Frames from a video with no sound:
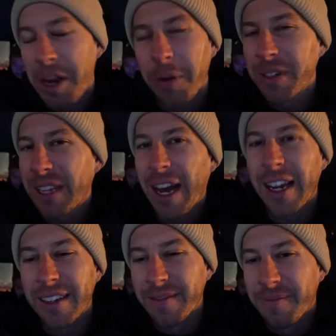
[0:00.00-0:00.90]
no one
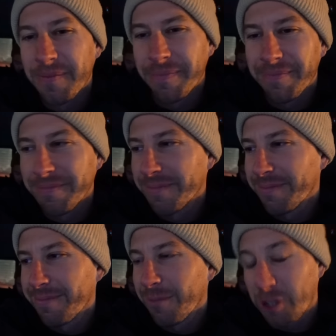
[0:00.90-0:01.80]
died,
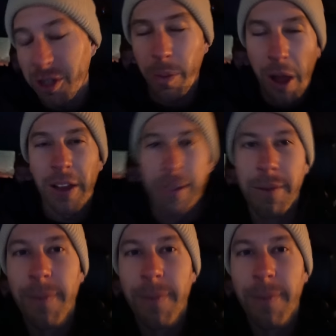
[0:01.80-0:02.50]
which is a plus.